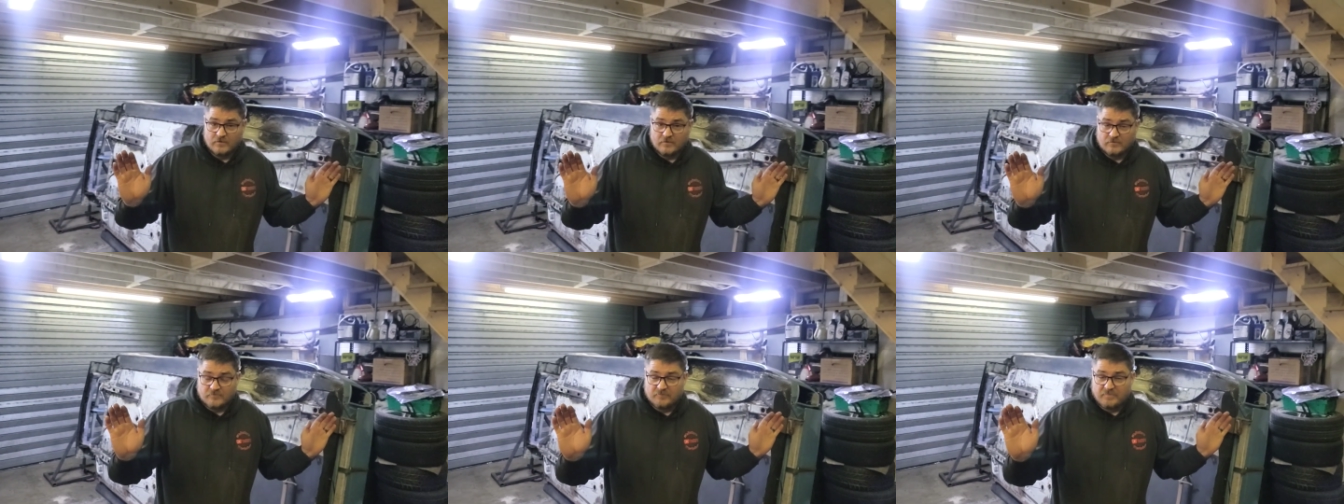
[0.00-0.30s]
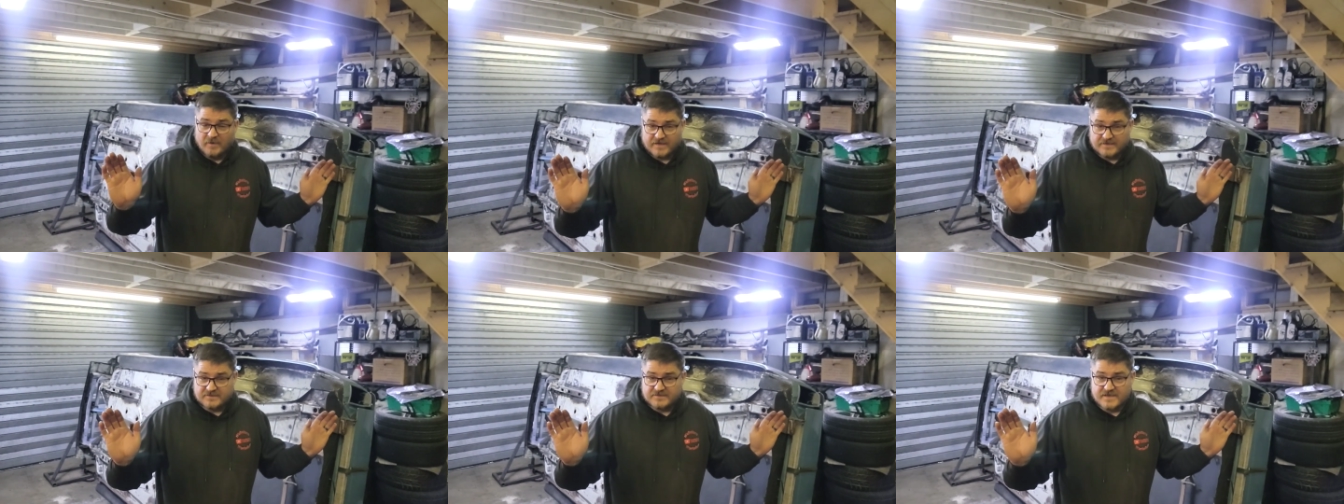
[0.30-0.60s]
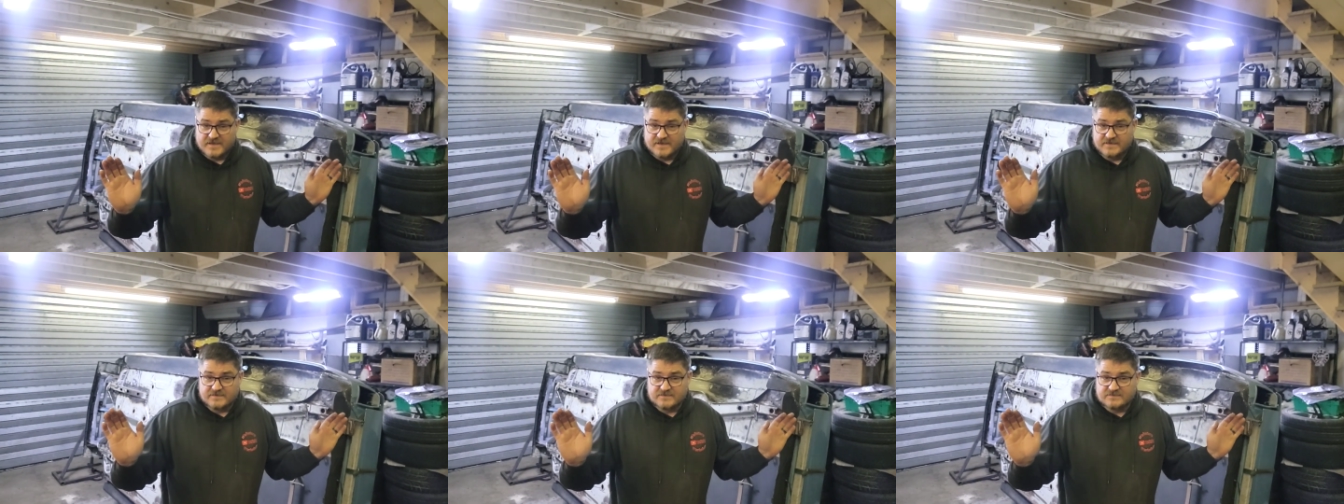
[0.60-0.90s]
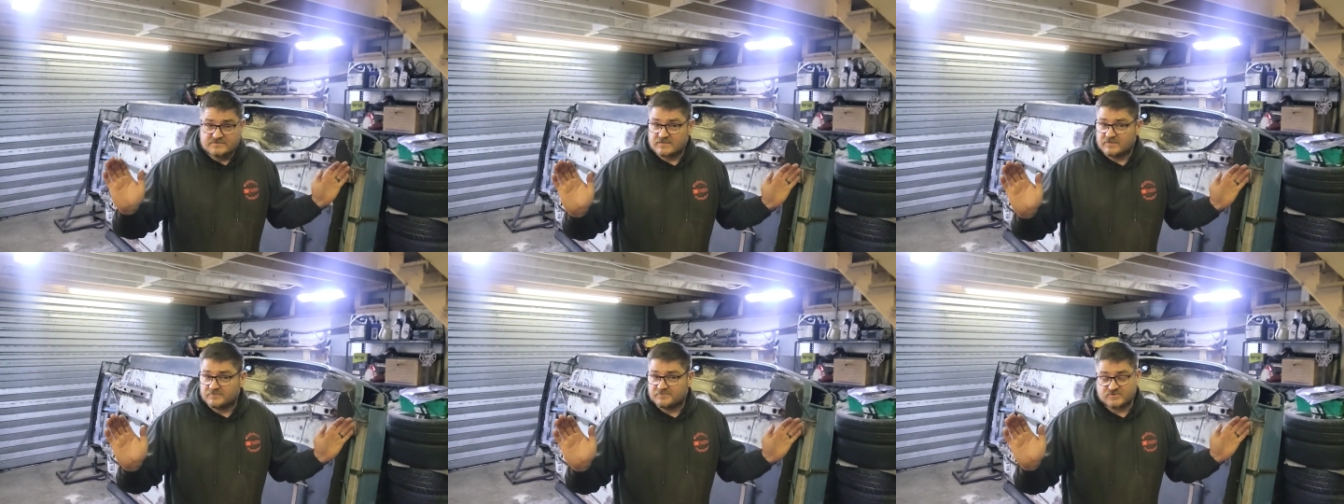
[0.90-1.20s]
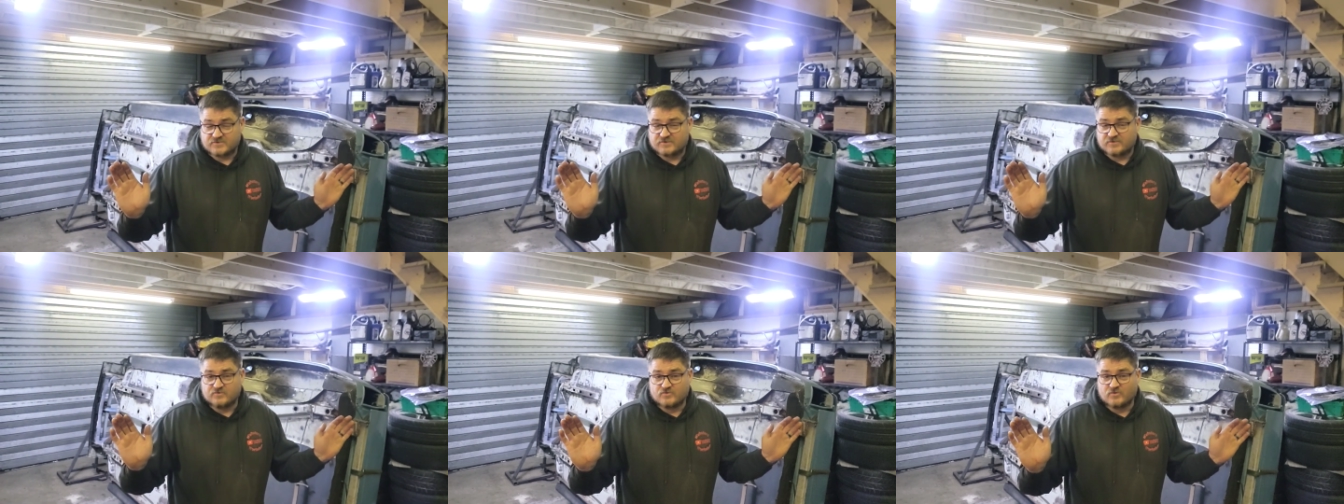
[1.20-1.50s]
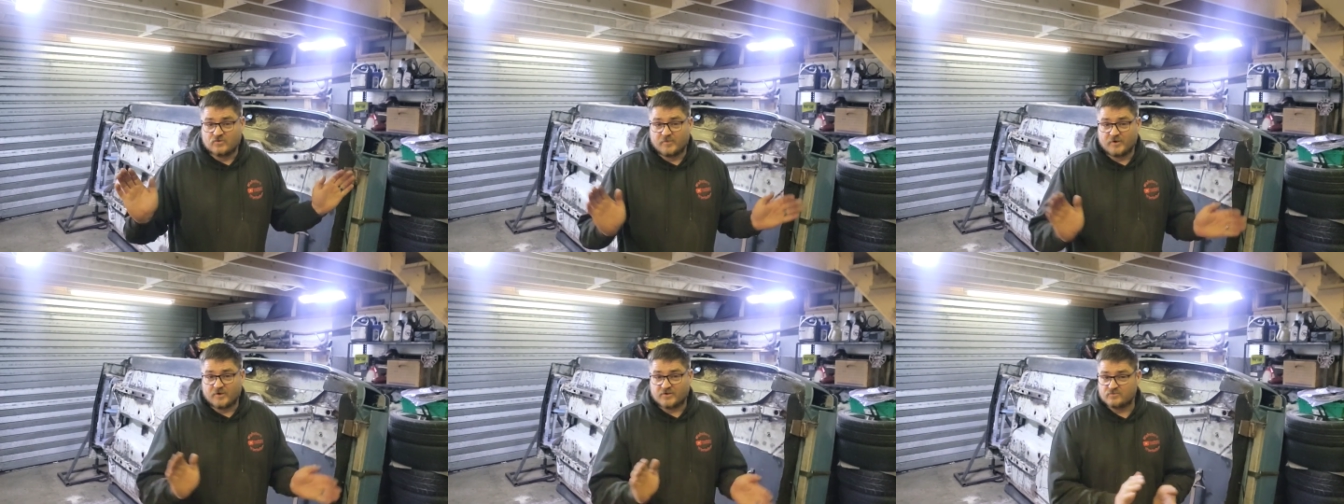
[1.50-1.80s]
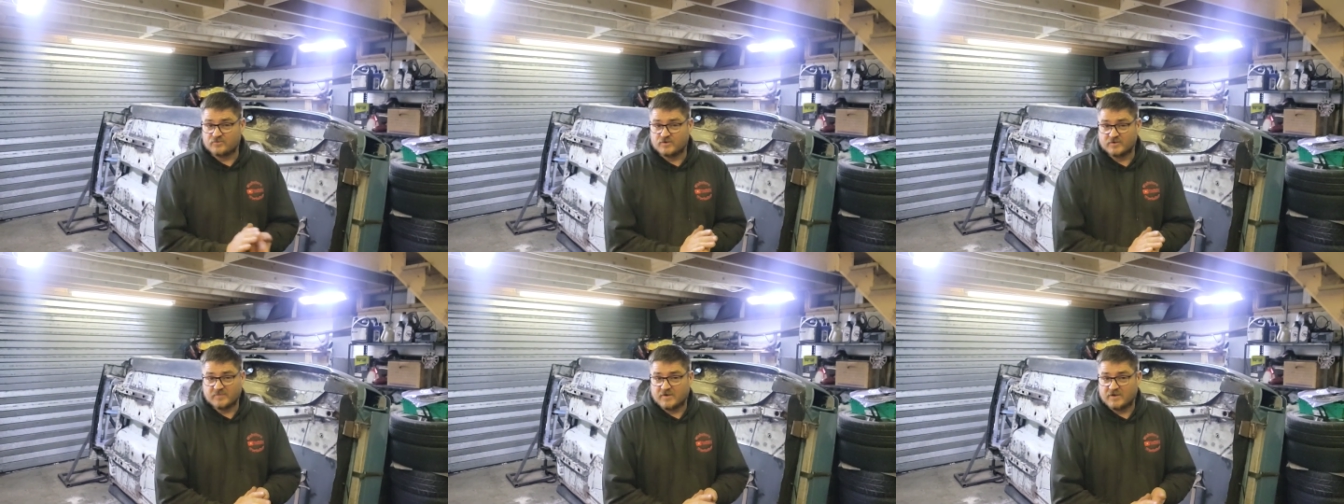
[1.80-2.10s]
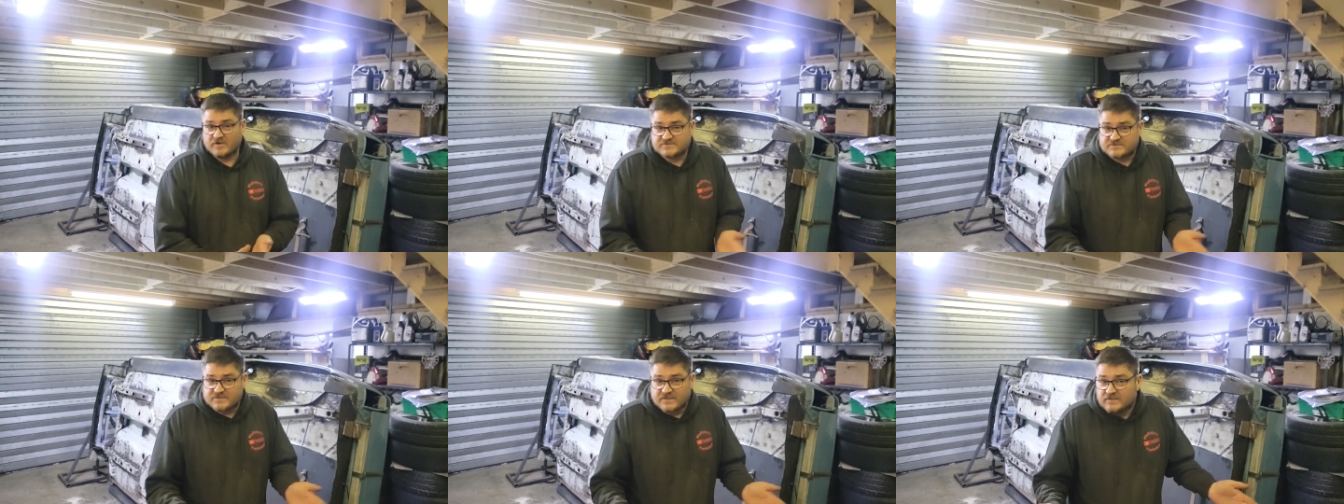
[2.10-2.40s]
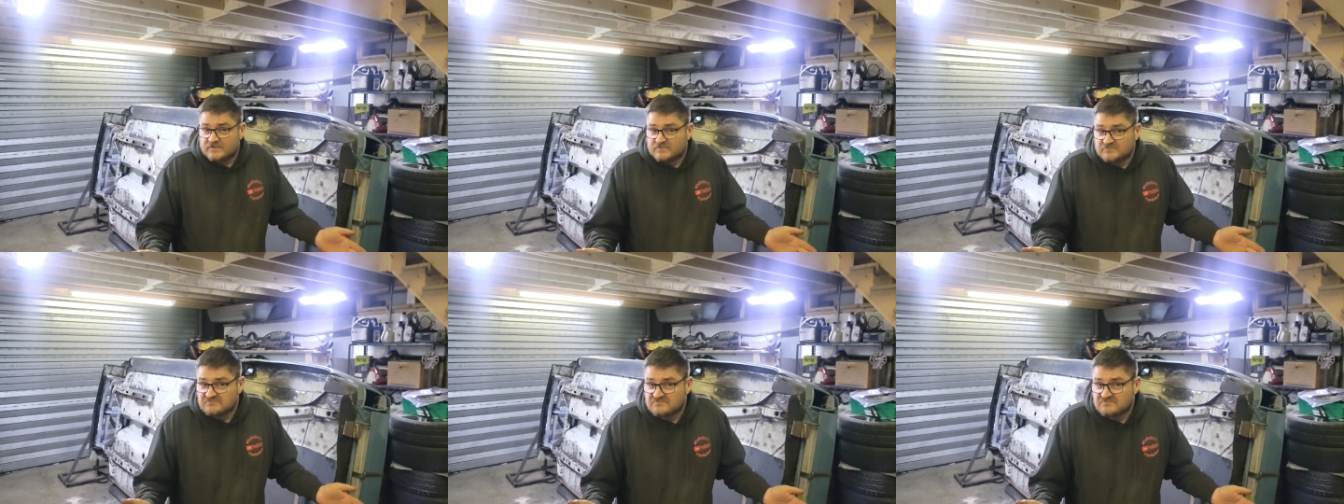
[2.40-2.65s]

back in the nineties, absolutely no bodywork master.